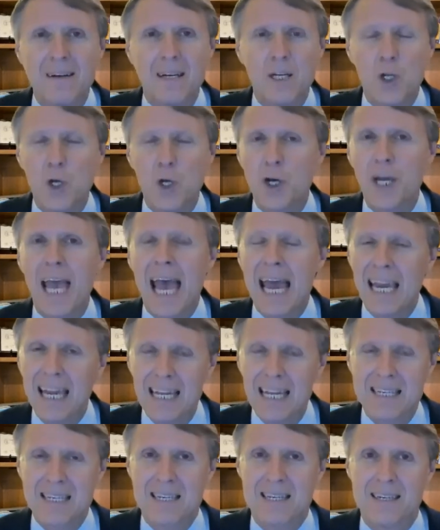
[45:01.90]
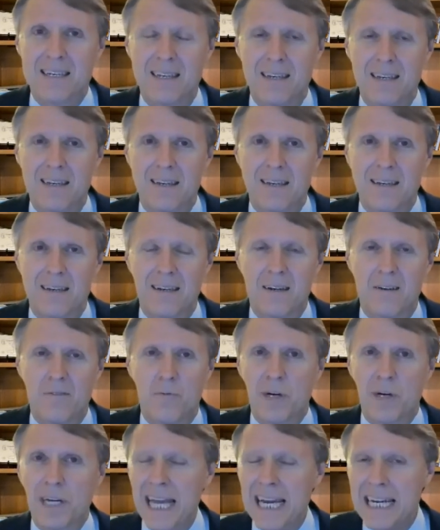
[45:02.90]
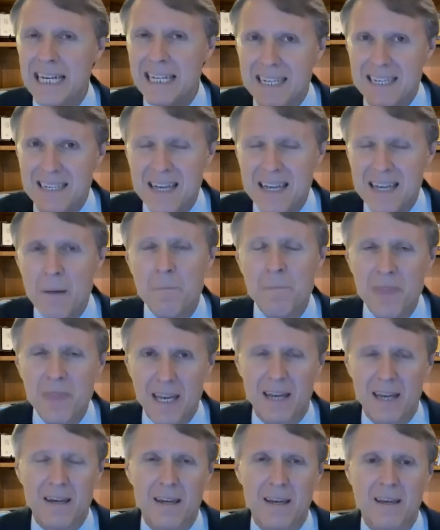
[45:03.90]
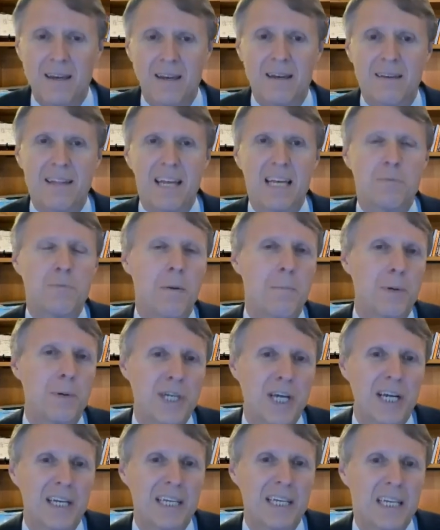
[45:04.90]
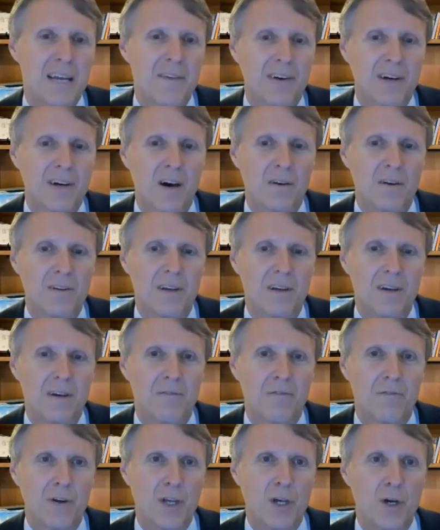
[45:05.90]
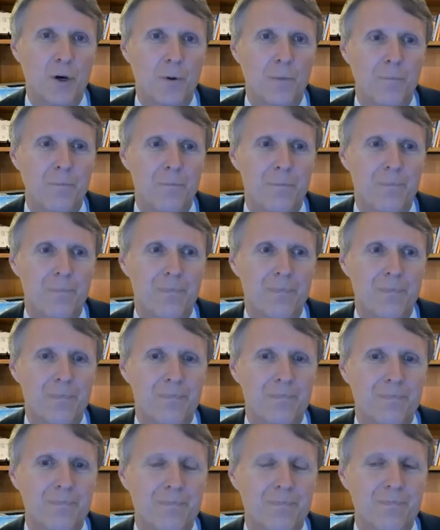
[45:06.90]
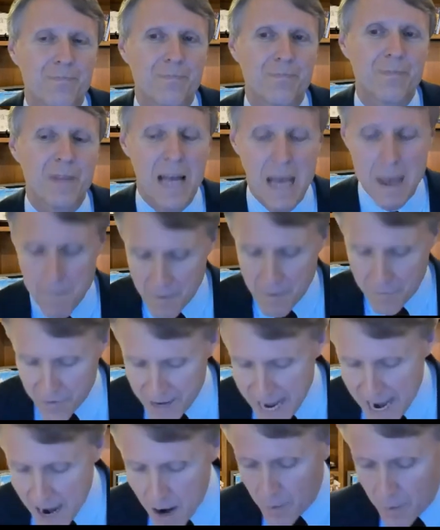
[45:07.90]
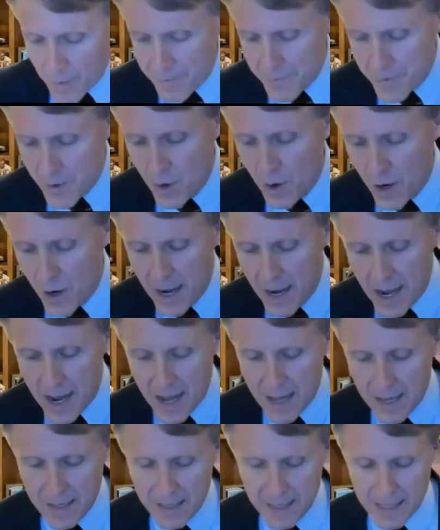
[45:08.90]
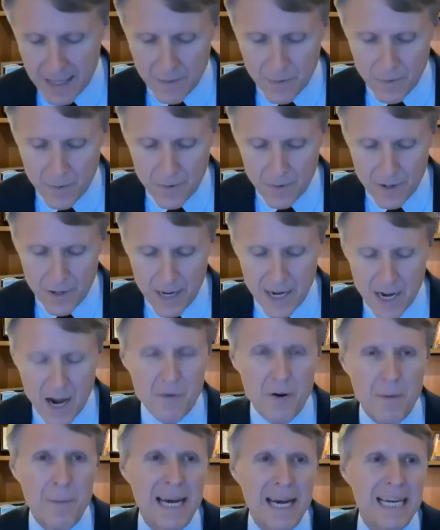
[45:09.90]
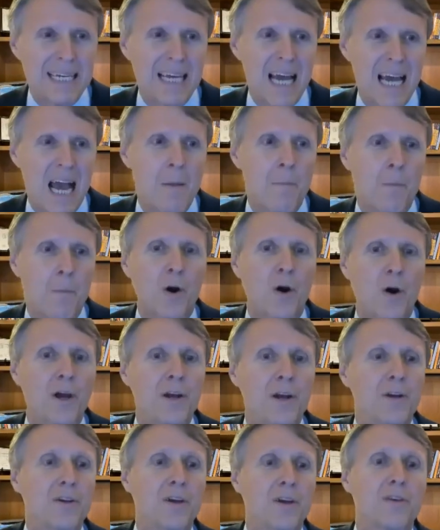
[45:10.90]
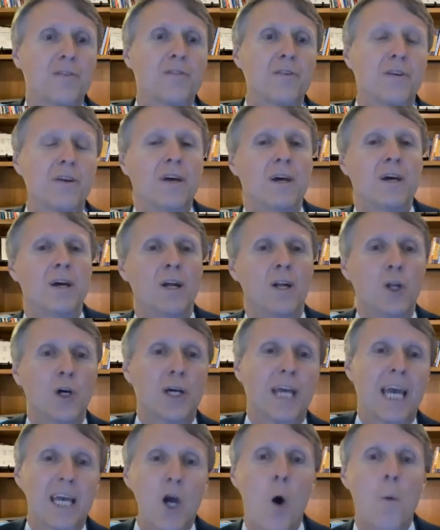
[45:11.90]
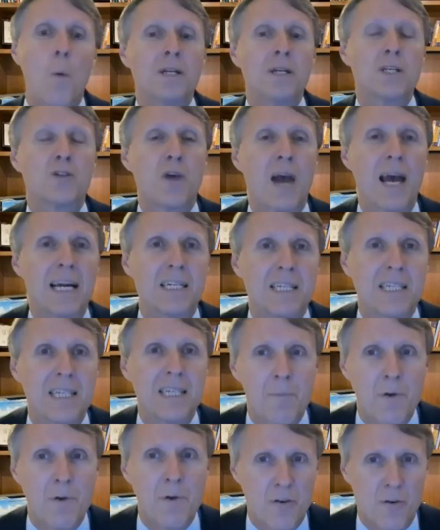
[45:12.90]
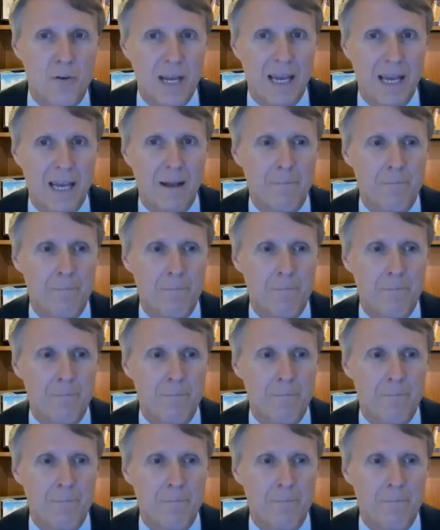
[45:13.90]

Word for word: look, and listen related to something that's been particularly difficult for you. But for now, uh, in our remaining time, we're going to just look at coping strategy number three.